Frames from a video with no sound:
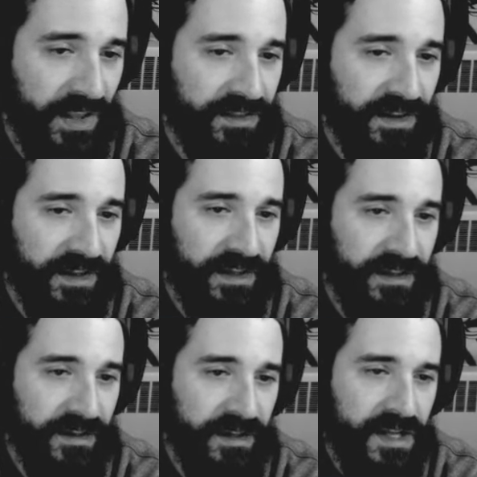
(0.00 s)

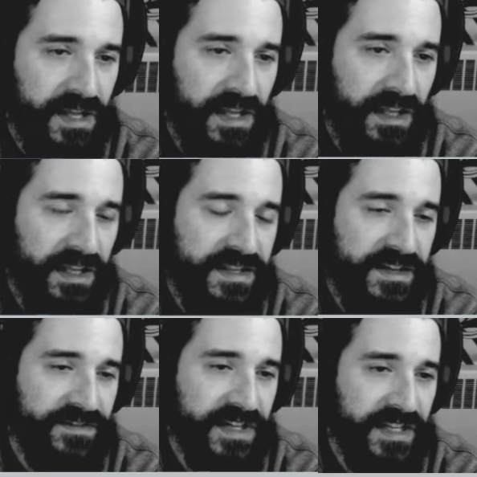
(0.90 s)
The It
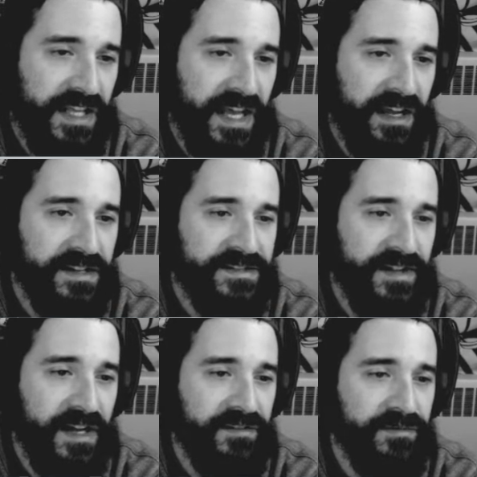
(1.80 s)
definitely has a
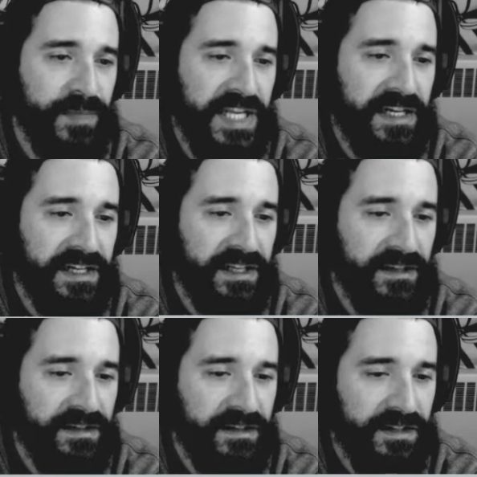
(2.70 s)
lot of
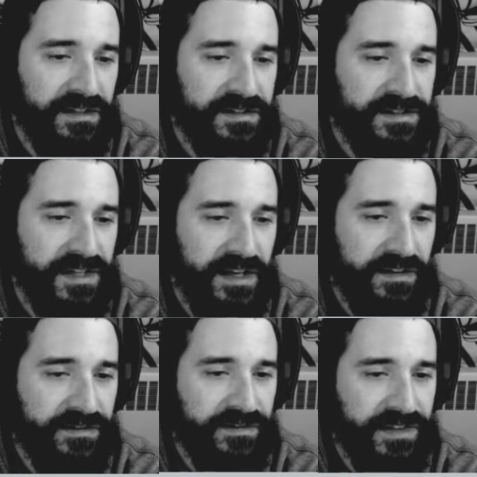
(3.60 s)
meaning and stuff.